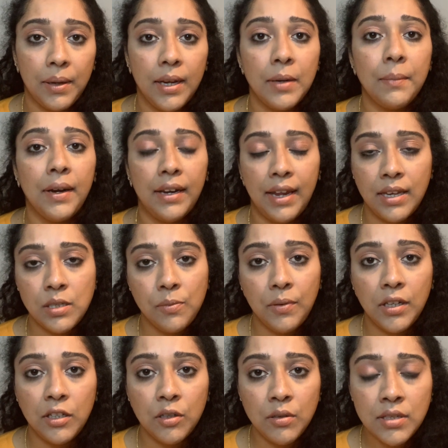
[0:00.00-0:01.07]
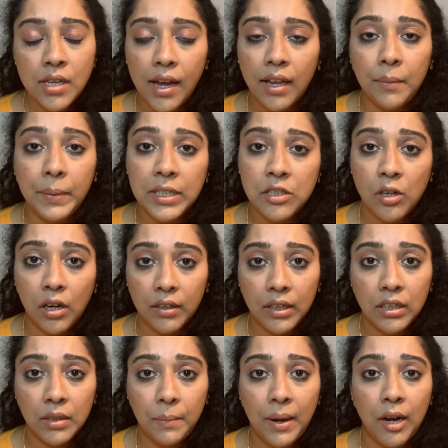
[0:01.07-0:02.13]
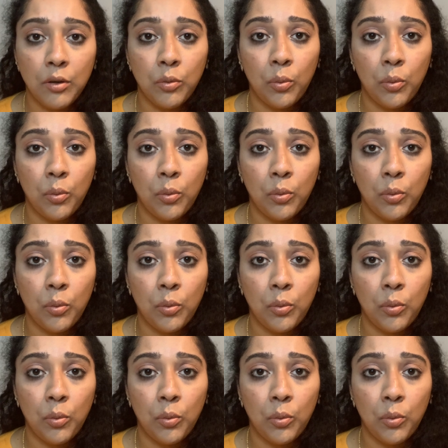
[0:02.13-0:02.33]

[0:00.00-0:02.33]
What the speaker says: In my next videos, I'll be talking about